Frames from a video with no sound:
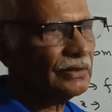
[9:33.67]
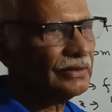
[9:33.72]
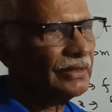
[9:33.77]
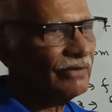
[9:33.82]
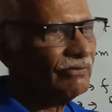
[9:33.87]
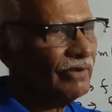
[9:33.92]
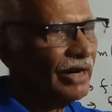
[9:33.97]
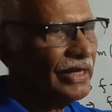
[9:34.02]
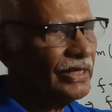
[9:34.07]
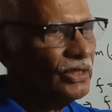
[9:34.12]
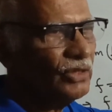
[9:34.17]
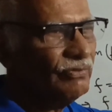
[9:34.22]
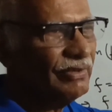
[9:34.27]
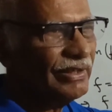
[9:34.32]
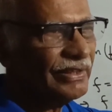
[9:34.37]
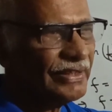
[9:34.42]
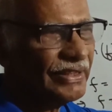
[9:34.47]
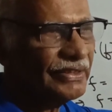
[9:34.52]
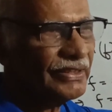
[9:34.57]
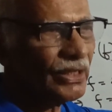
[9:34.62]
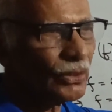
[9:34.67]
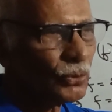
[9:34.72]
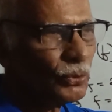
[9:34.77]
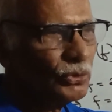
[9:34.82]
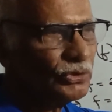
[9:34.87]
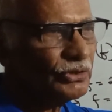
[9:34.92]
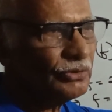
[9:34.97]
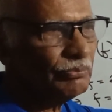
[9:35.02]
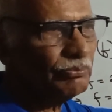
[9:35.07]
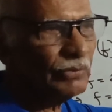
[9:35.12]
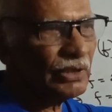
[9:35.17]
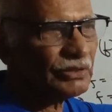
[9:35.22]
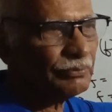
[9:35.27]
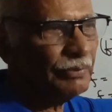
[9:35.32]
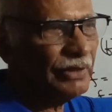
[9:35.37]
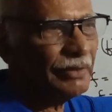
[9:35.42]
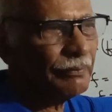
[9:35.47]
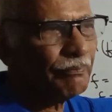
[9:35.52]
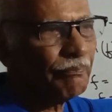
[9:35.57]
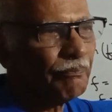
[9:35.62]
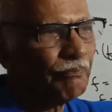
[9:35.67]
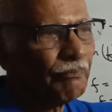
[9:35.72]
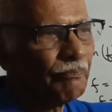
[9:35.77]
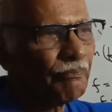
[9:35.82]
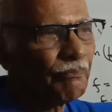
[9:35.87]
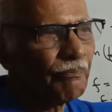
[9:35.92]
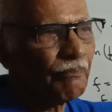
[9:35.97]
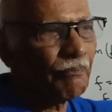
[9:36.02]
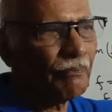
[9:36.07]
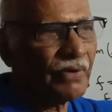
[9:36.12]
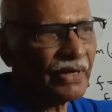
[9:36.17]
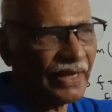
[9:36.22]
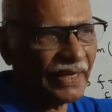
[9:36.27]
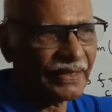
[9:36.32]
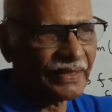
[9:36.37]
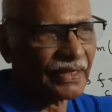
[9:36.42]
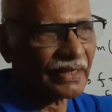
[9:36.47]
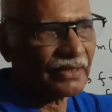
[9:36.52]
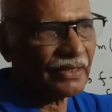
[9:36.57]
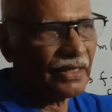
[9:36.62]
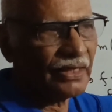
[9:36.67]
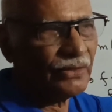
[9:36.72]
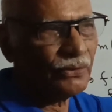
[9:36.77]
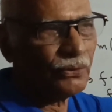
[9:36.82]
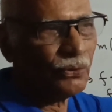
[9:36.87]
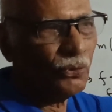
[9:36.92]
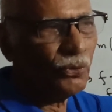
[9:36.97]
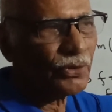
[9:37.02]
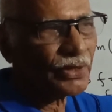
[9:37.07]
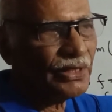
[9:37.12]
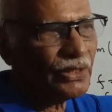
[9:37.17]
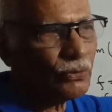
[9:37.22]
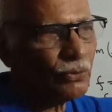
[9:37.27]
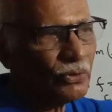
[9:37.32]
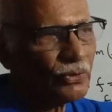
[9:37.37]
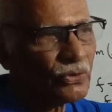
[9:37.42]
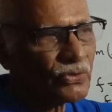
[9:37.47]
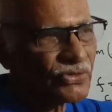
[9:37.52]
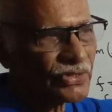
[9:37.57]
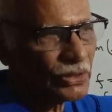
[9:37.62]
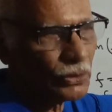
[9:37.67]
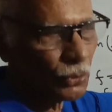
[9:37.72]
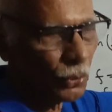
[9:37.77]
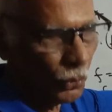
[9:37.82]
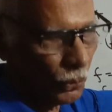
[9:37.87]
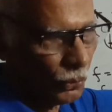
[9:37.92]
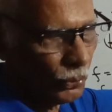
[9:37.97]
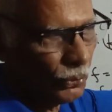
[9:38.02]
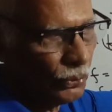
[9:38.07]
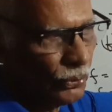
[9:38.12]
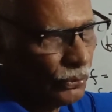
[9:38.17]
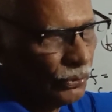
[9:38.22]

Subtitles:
the value within the root must be greater than or equal to 0.